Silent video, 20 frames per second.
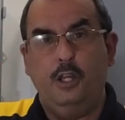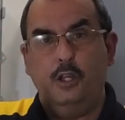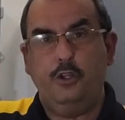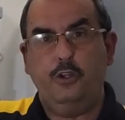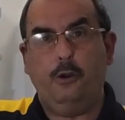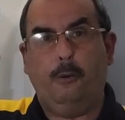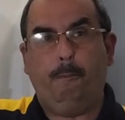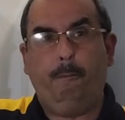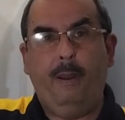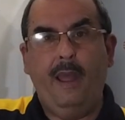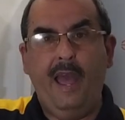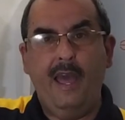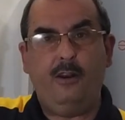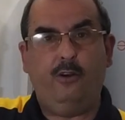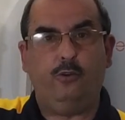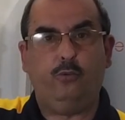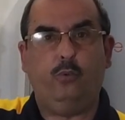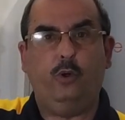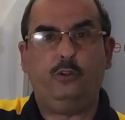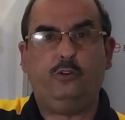your
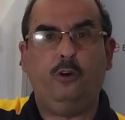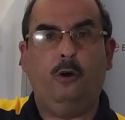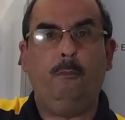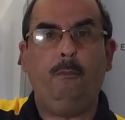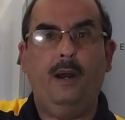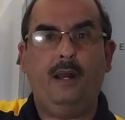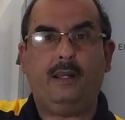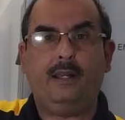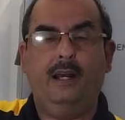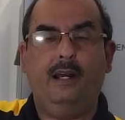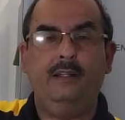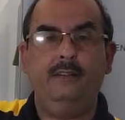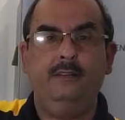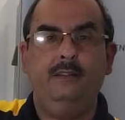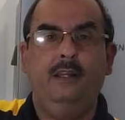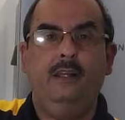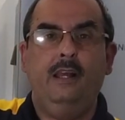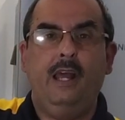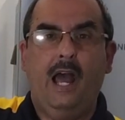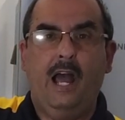panels were turned back on
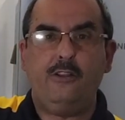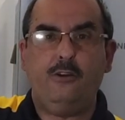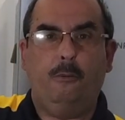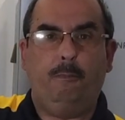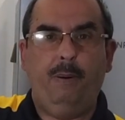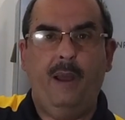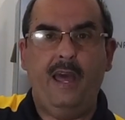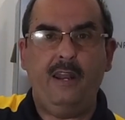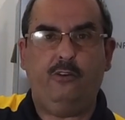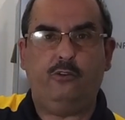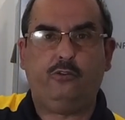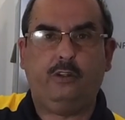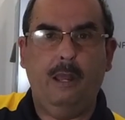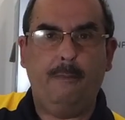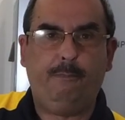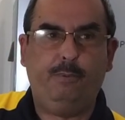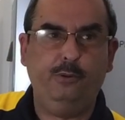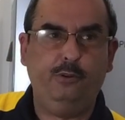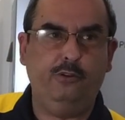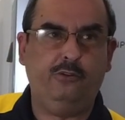and your panels kept
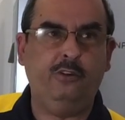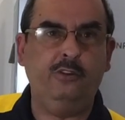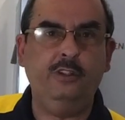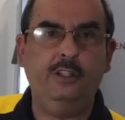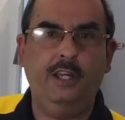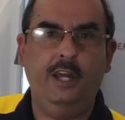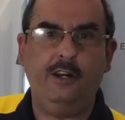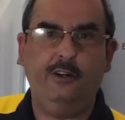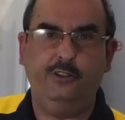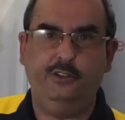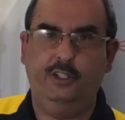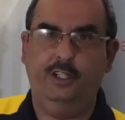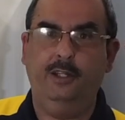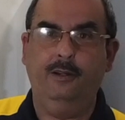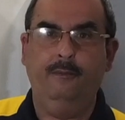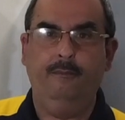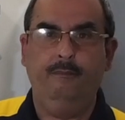producing the energy.